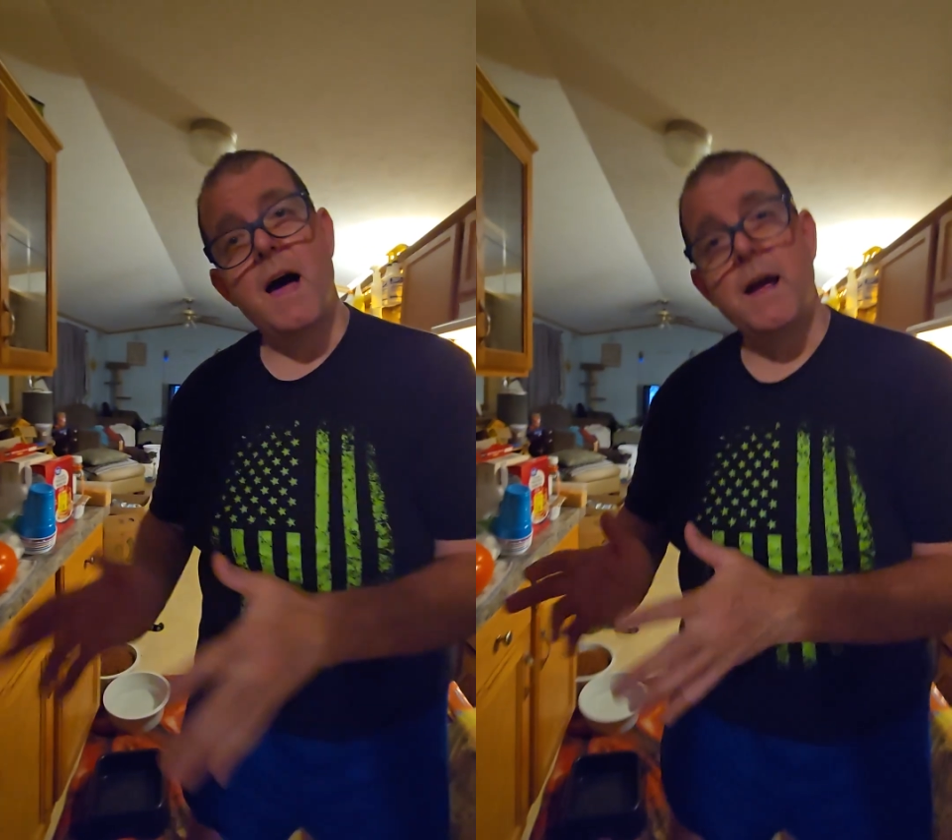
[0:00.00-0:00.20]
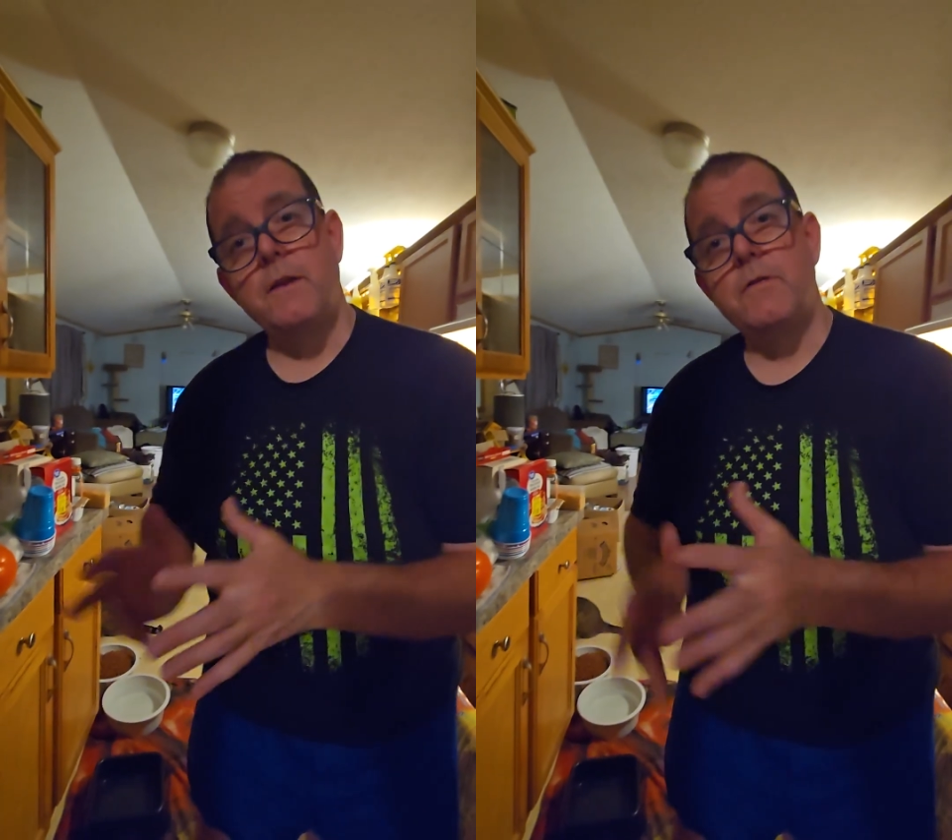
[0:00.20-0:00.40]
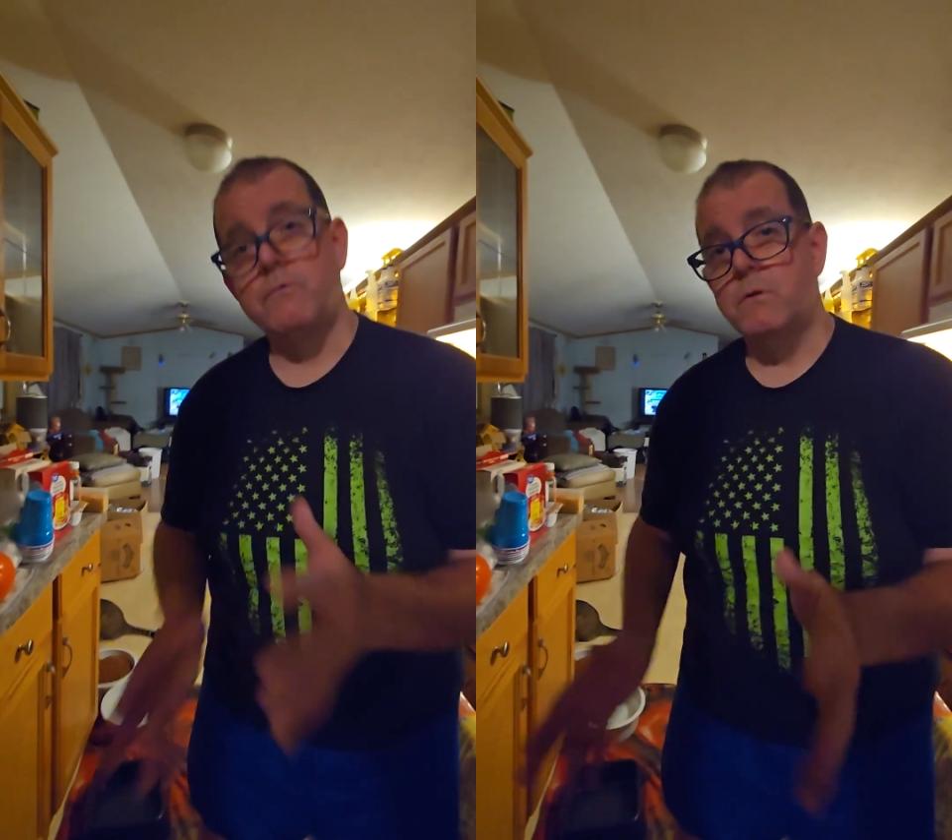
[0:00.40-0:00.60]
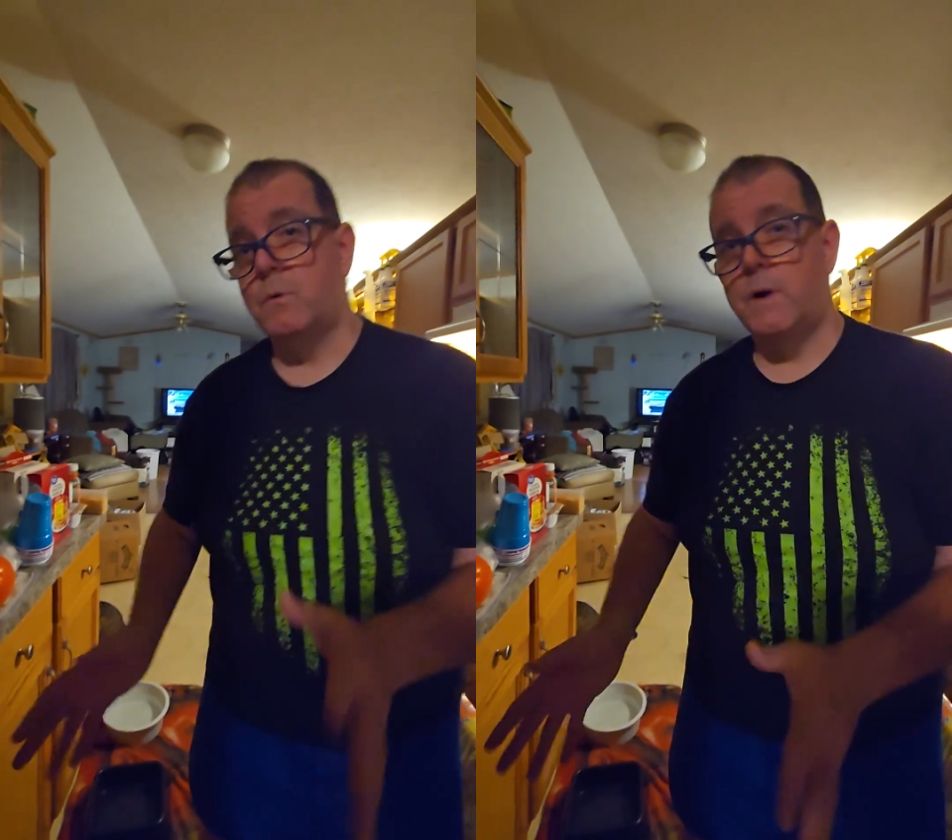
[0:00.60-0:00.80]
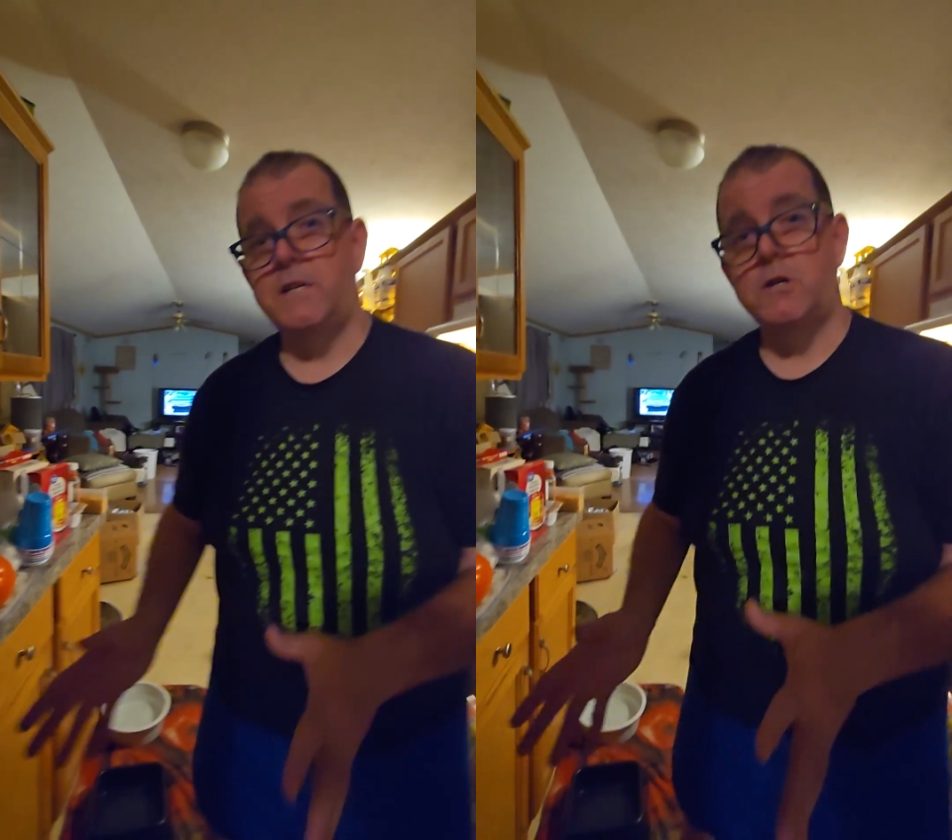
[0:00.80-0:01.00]
the line
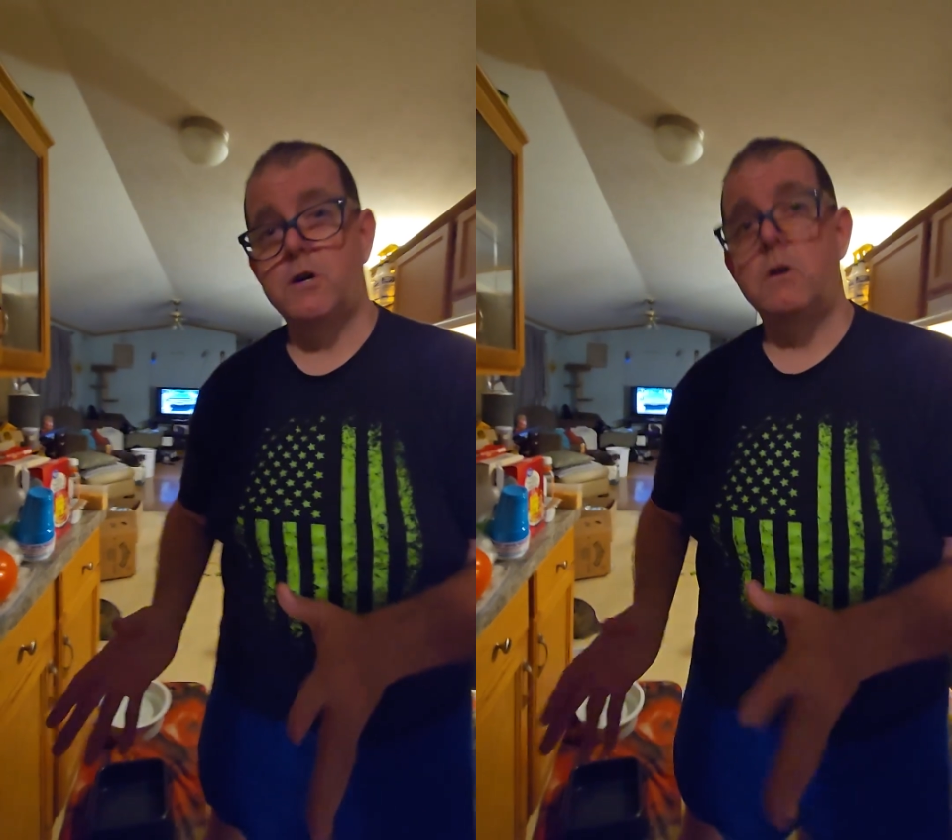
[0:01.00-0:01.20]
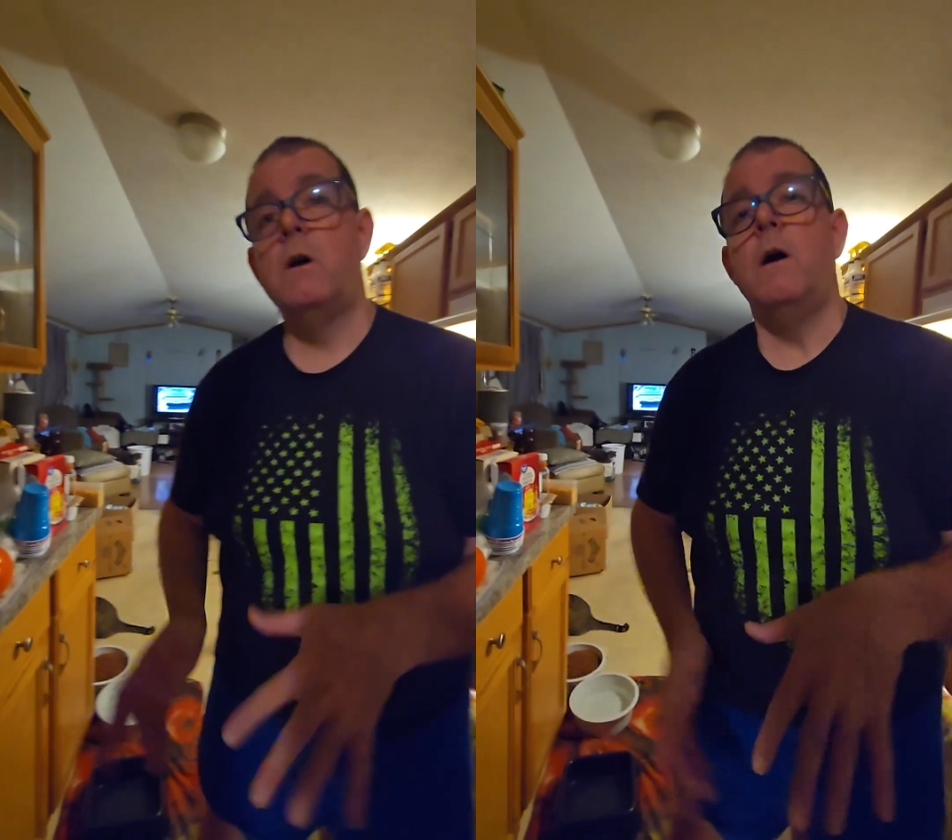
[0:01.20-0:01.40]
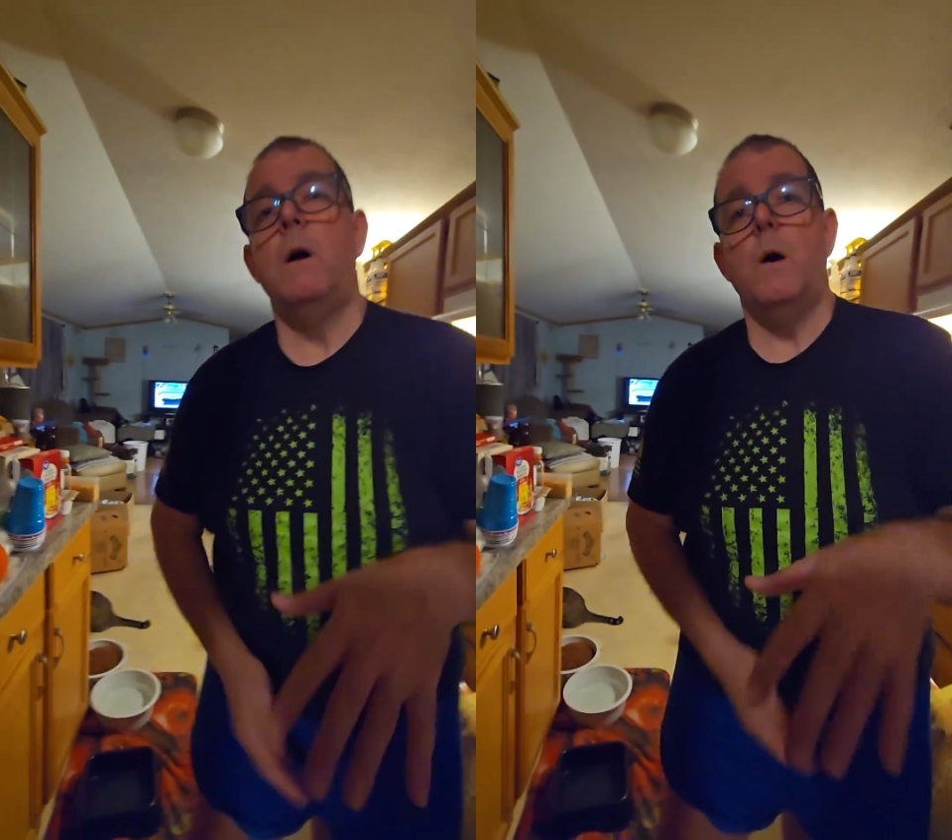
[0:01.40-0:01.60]
through the winter,